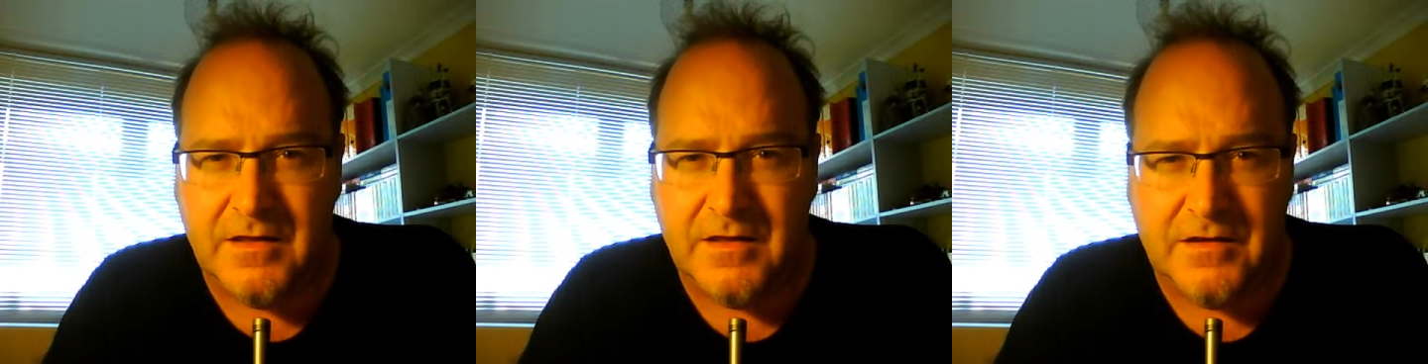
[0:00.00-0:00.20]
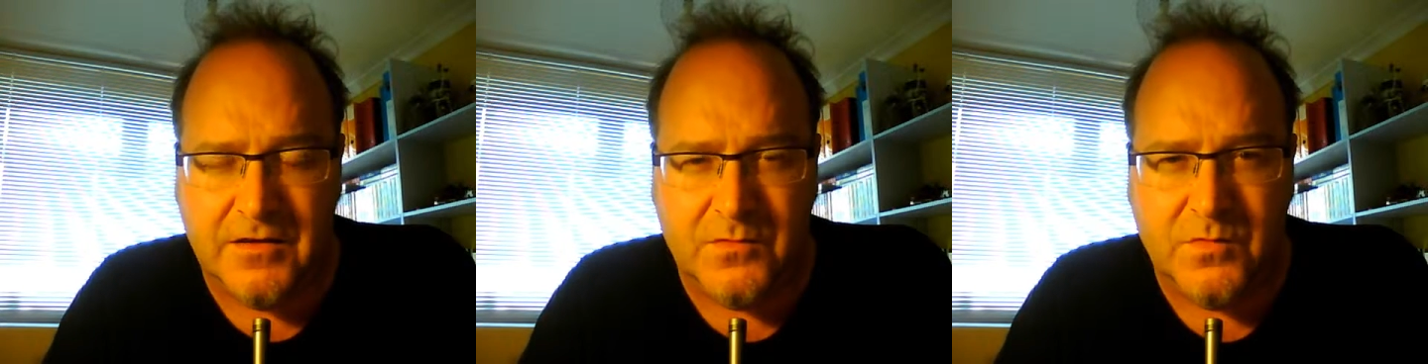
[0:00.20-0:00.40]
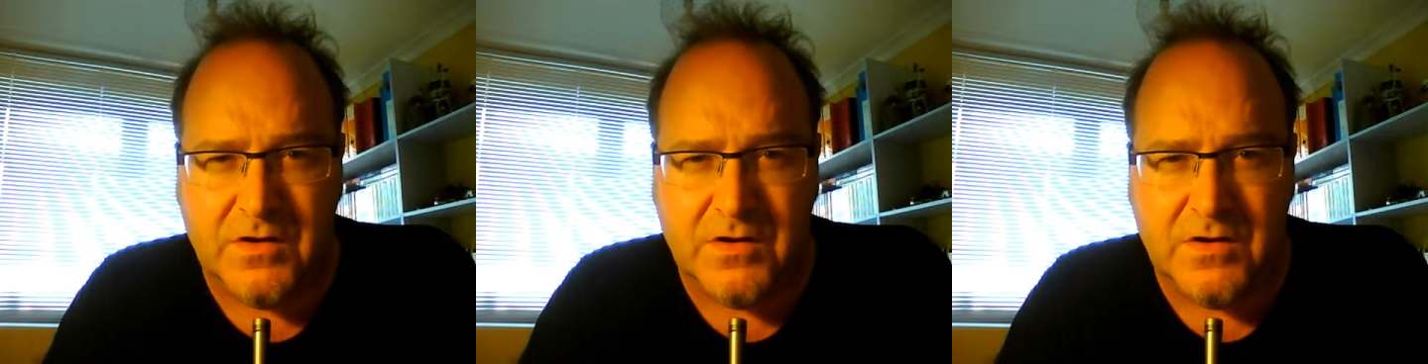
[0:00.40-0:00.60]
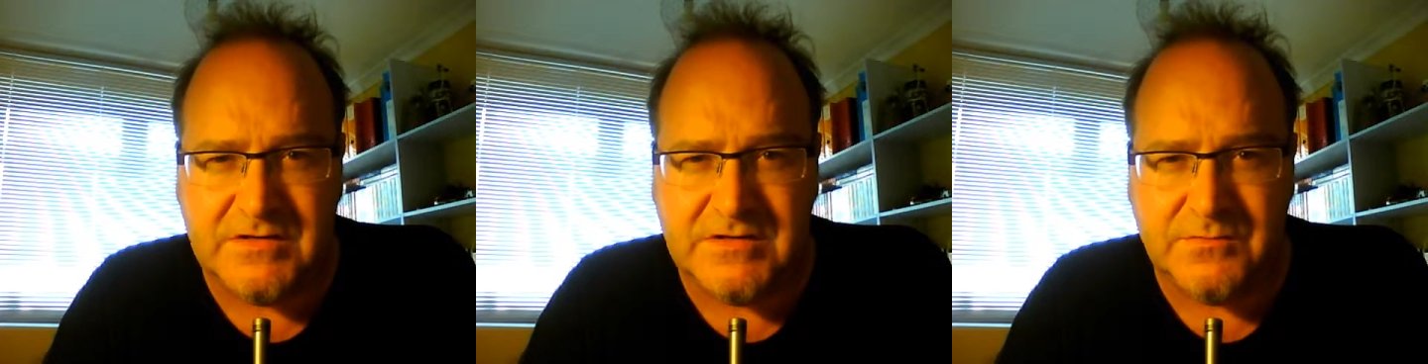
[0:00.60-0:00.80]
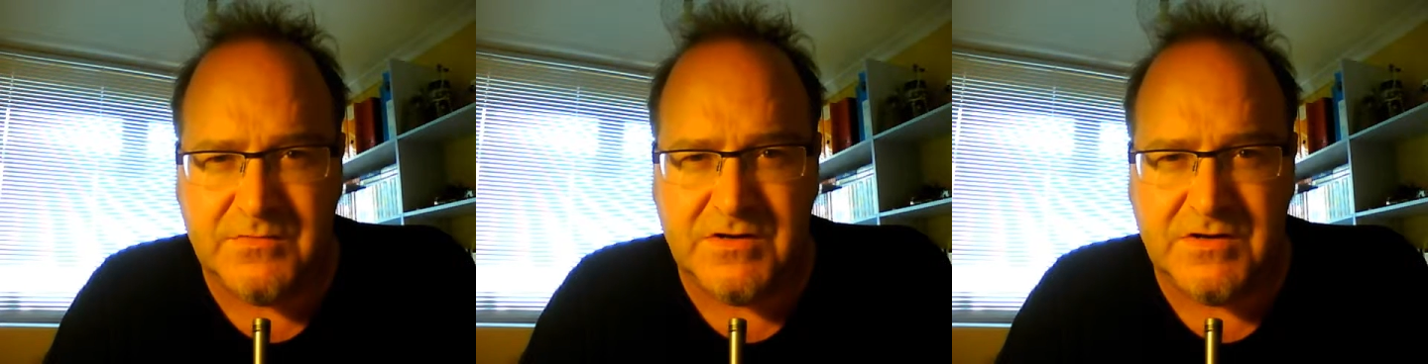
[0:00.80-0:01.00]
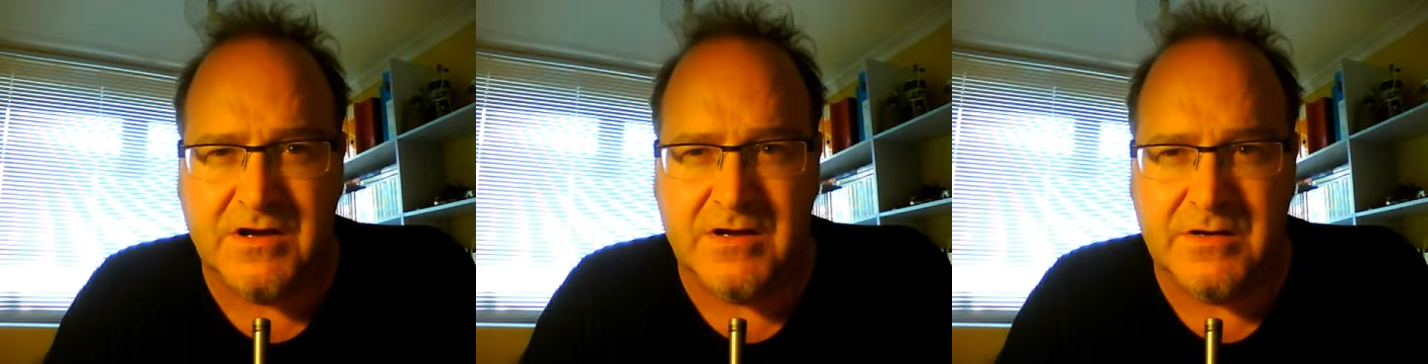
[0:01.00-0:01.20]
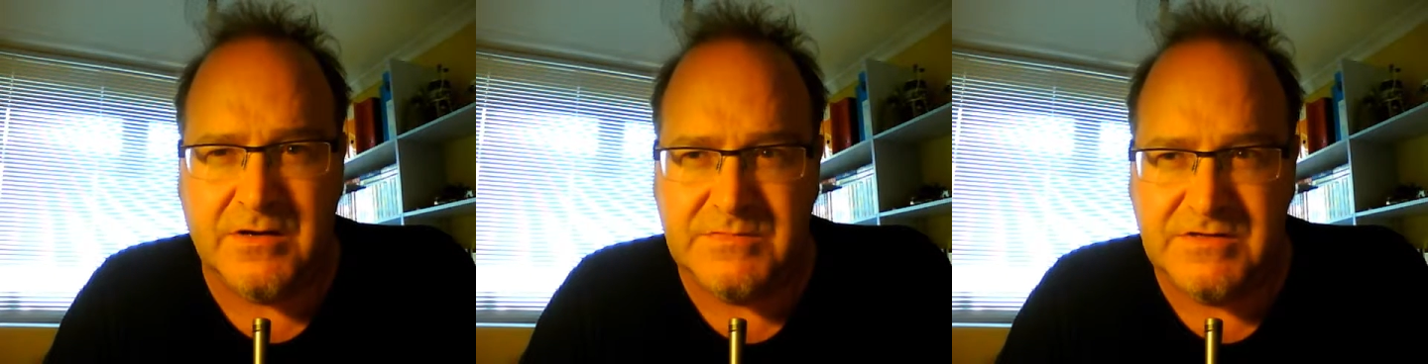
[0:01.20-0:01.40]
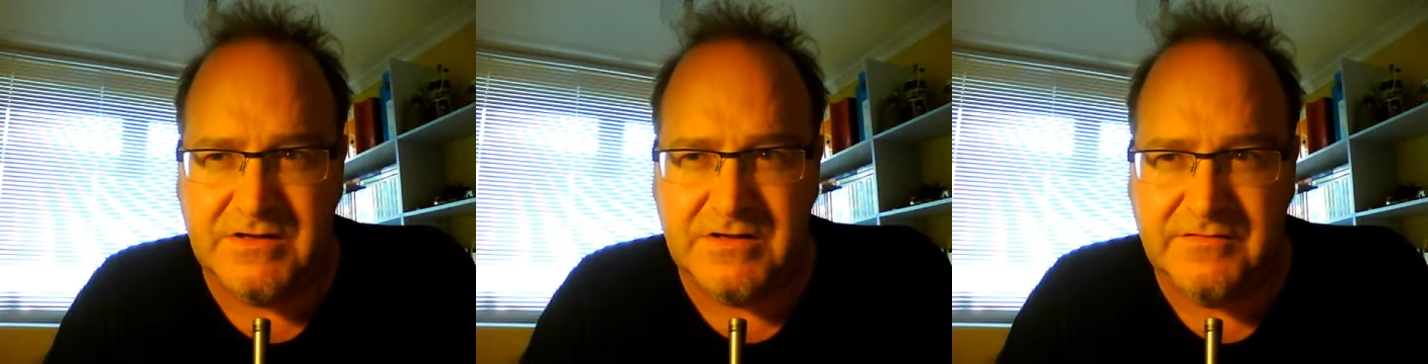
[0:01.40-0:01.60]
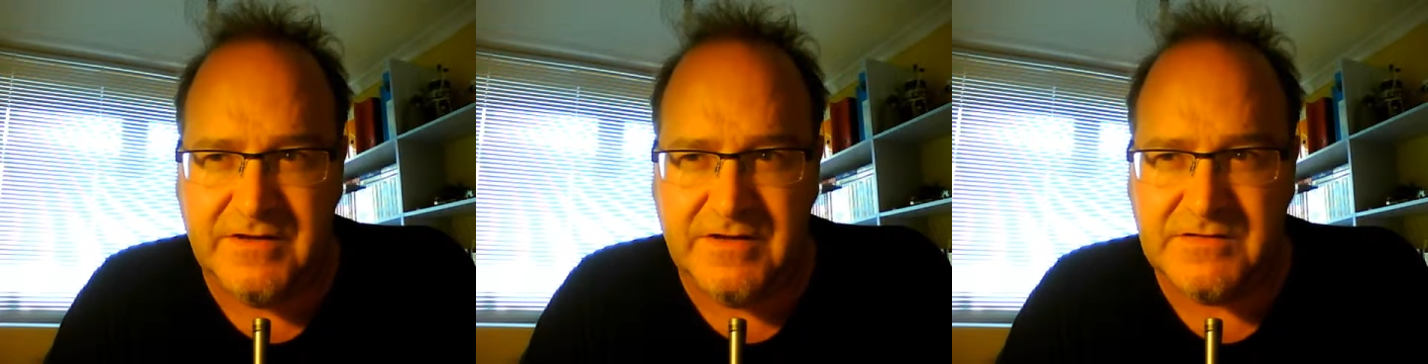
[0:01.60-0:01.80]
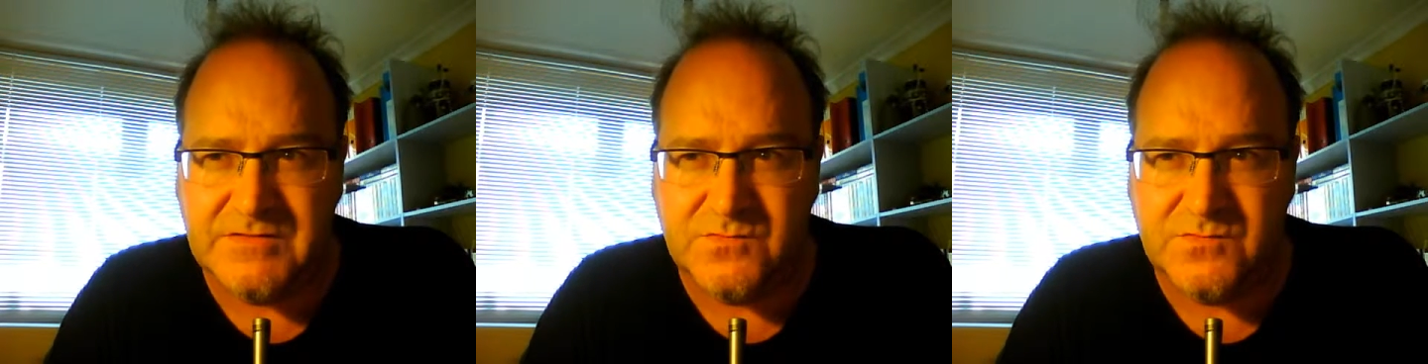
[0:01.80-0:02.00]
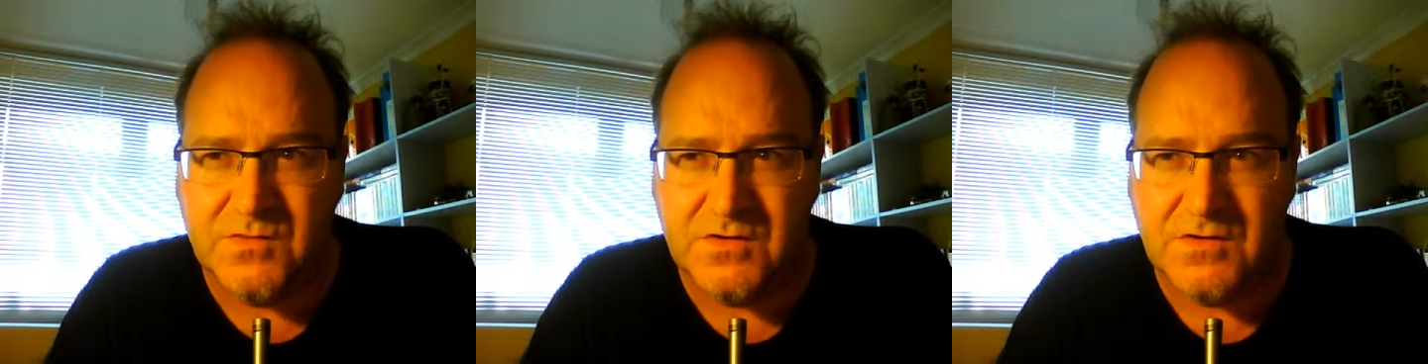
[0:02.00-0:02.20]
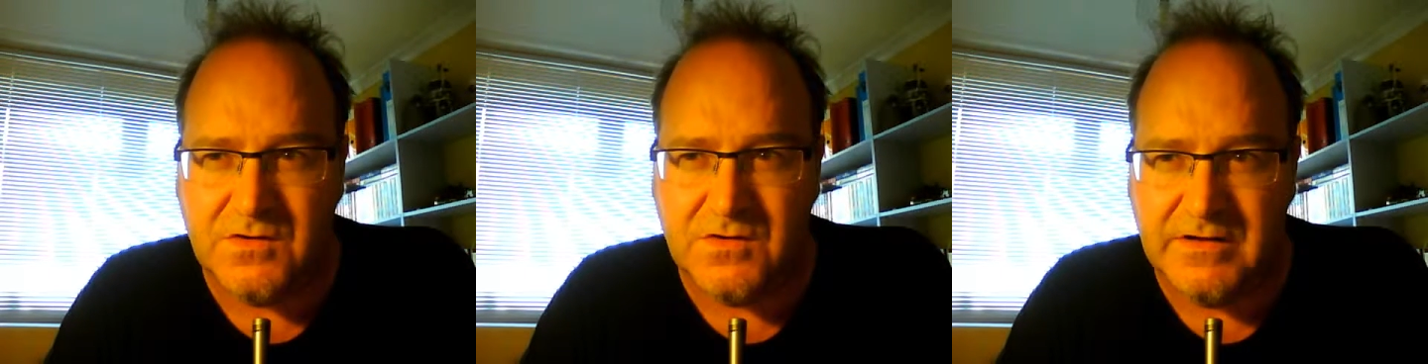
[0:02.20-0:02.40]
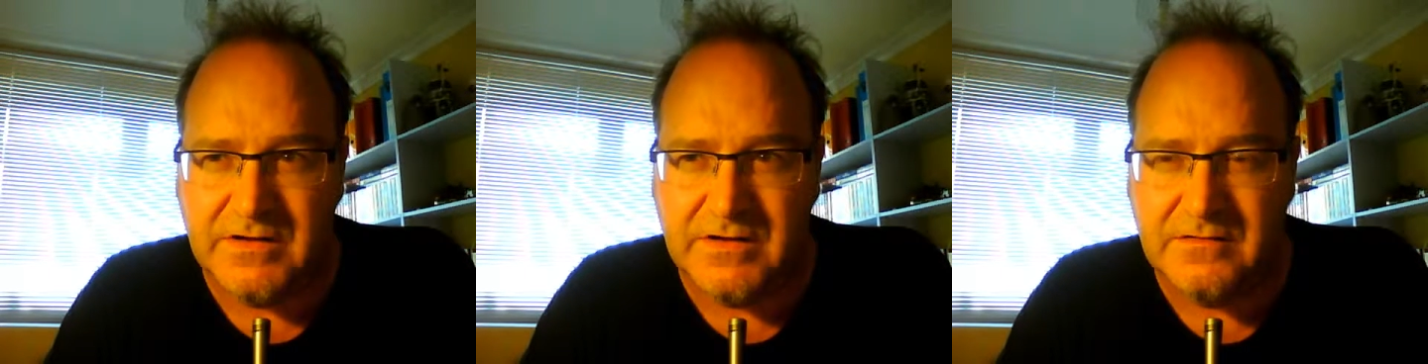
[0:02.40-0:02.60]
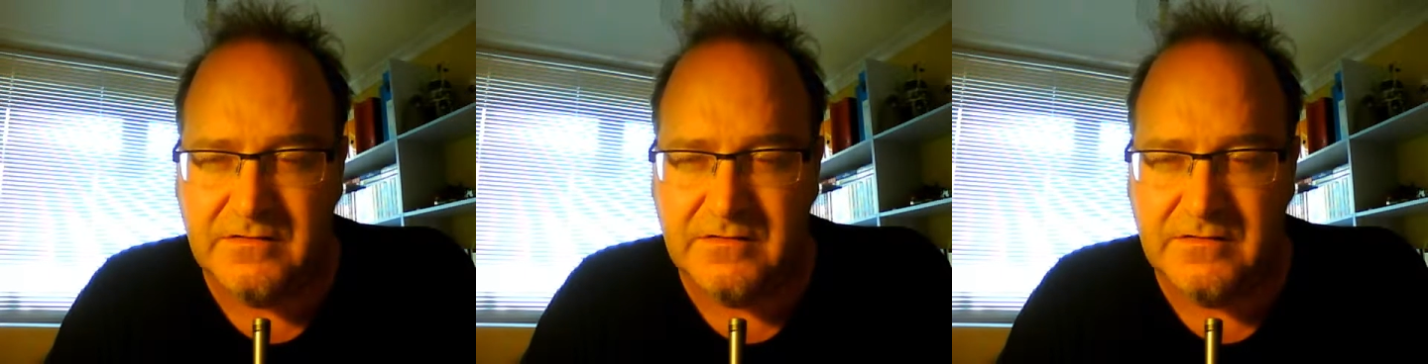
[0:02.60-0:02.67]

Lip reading: And I wonder sometimes if that's why,